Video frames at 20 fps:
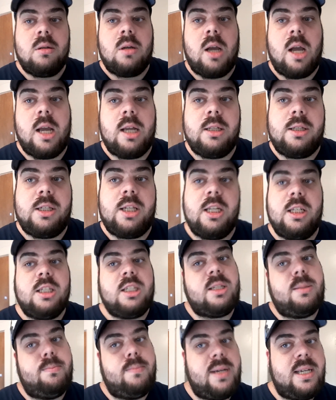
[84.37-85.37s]
And
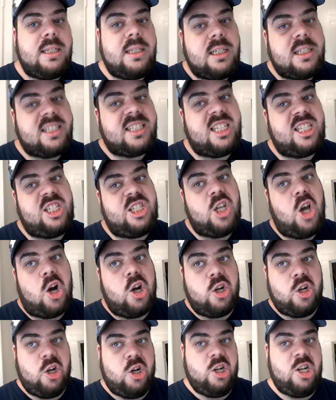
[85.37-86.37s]
since Miz is the
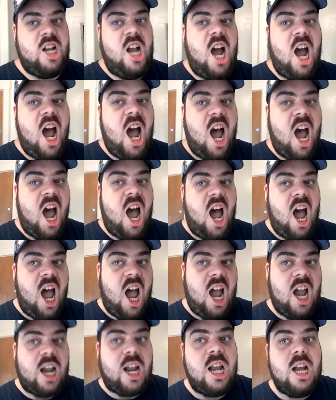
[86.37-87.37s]
younger
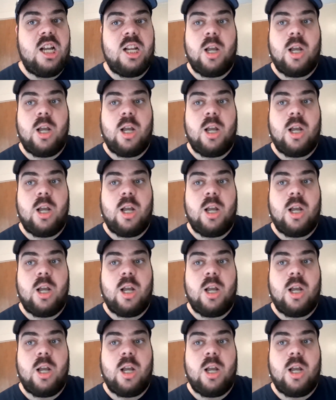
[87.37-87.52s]
guy,